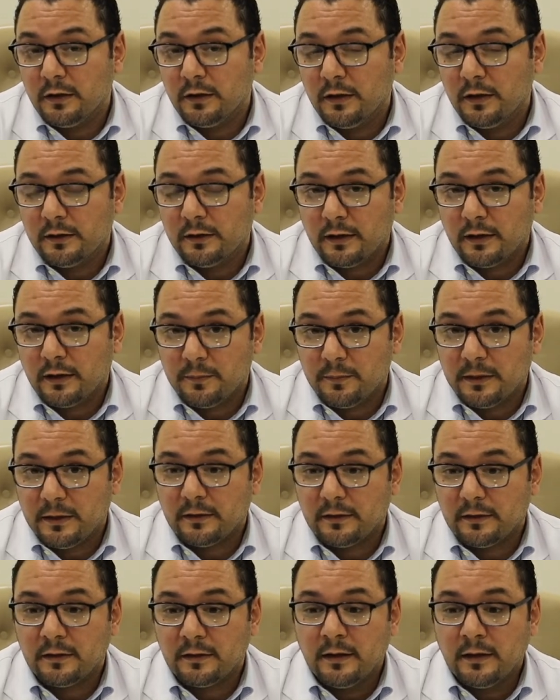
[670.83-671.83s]

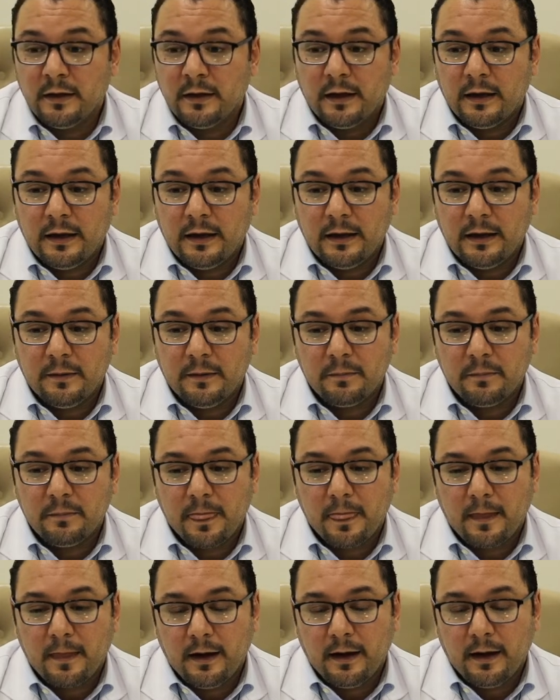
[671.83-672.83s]
diabetes.
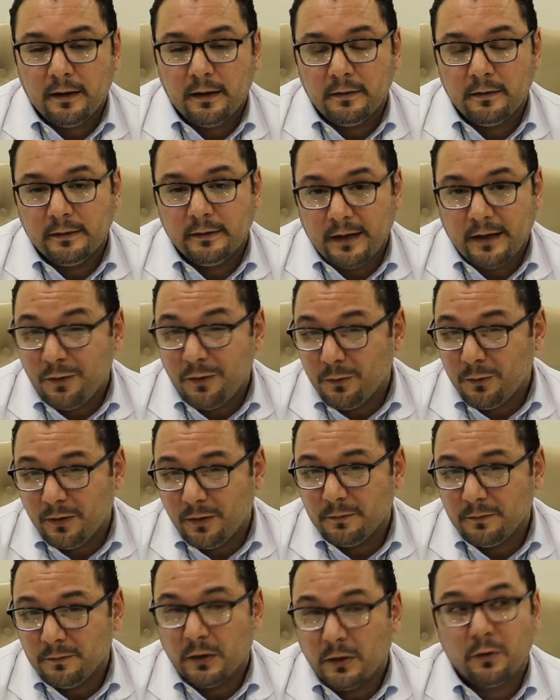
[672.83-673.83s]

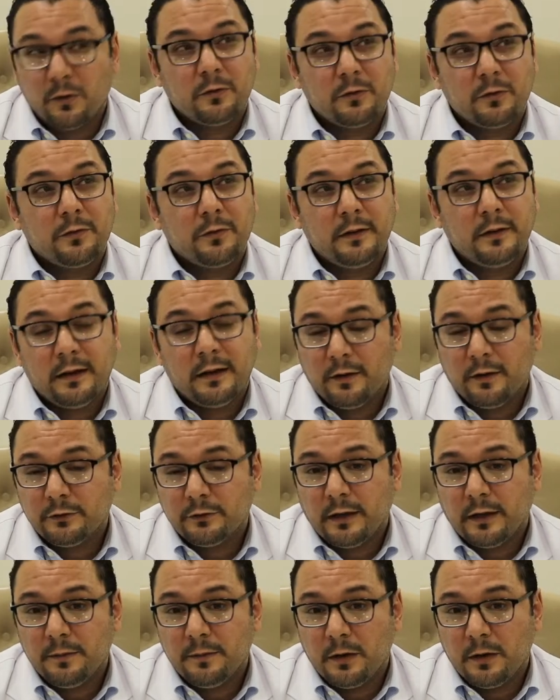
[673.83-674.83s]
Now, because of the lack of
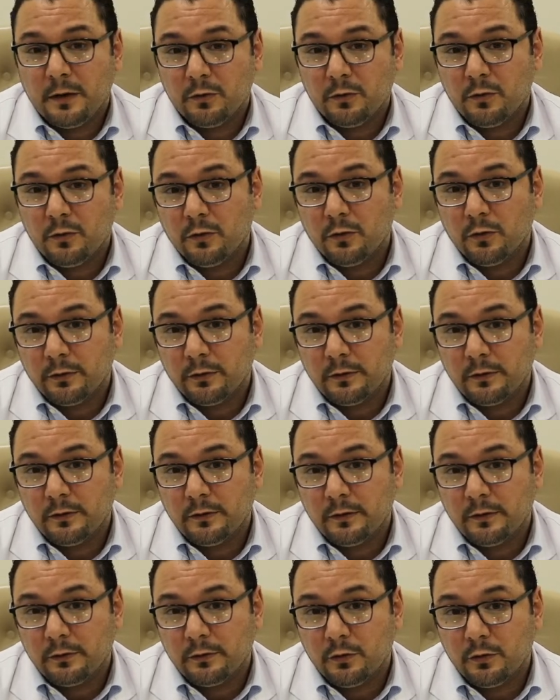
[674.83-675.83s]
time, I will go
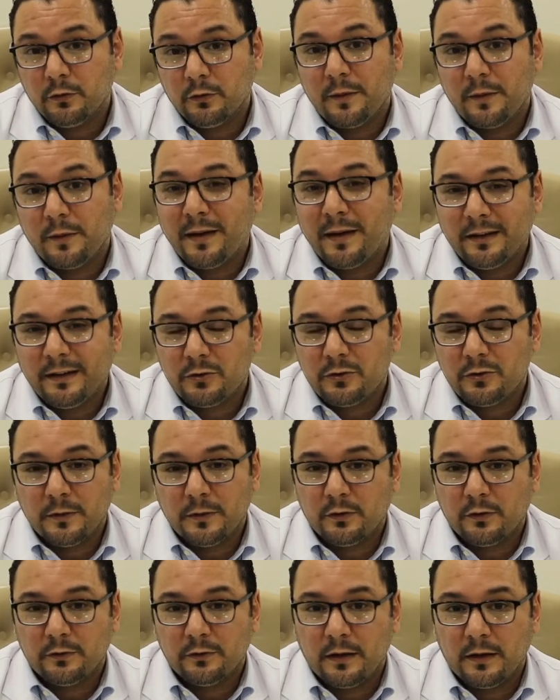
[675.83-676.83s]
through the management
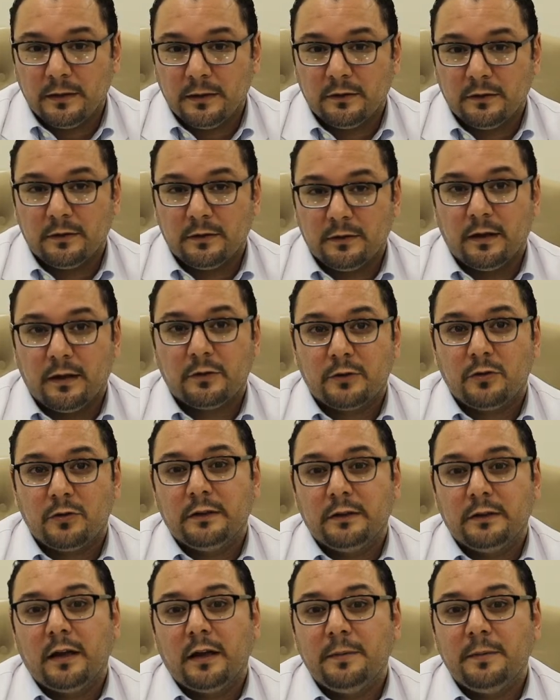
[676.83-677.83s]
of diabetes. Actually,
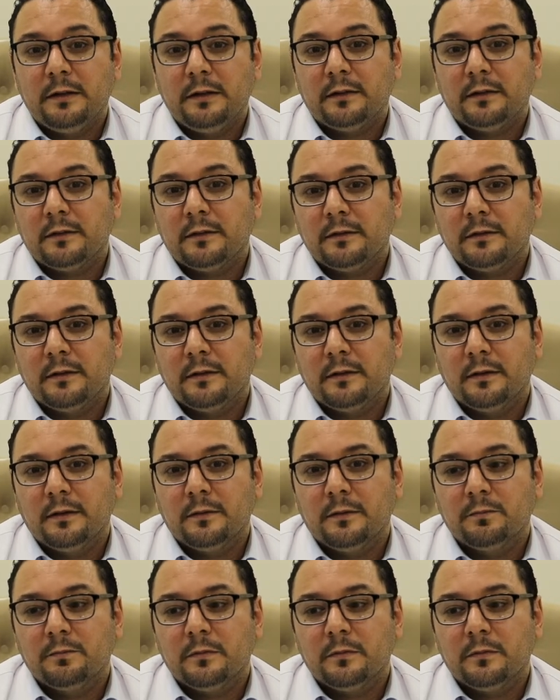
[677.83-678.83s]
diabetes
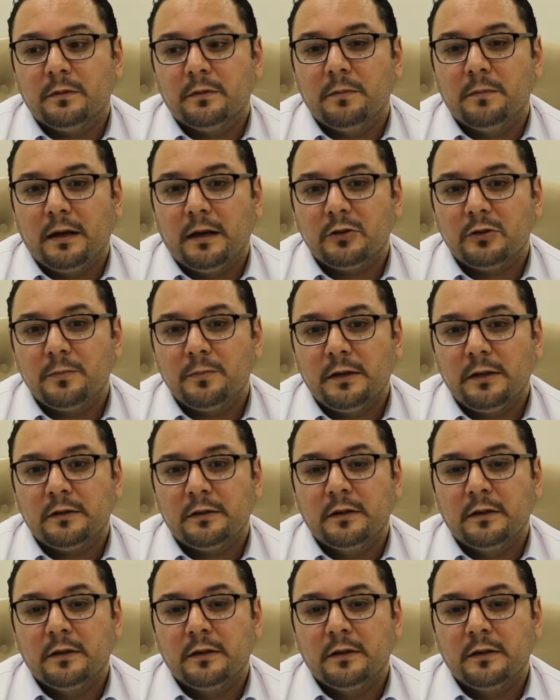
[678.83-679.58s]
management,